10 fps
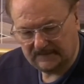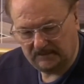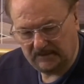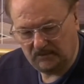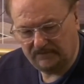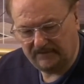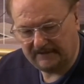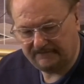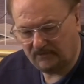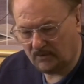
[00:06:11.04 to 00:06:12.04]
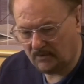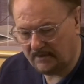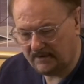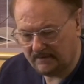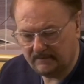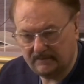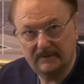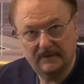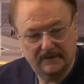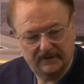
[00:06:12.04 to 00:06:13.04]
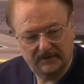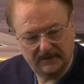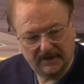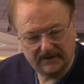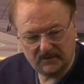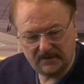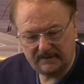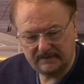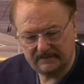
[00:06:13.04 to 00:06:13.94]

Let me move that forward. Do another one.